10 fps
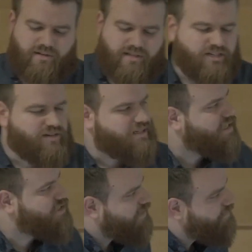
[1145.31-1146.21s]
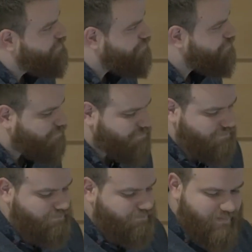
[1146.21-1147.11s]
et cetera, et cetera.
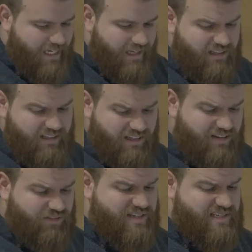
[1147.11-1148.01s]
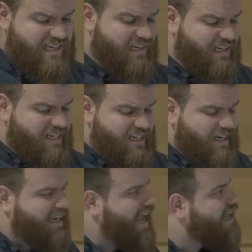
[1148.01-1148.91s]
A little confusing.
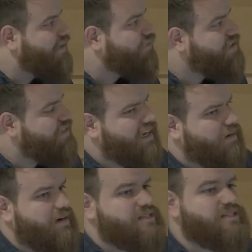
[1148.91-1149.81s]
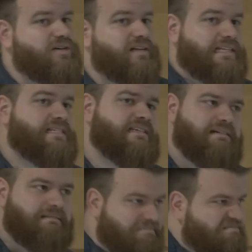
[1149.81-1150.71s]
Again, when you're thinking about students,
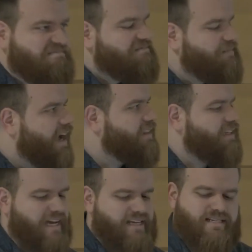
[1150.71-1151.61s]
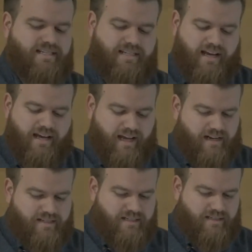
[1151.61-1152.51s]
not the nicest kind
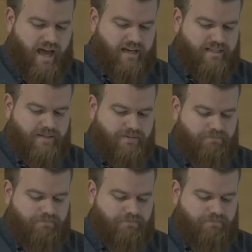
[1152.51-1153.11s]
of syntax.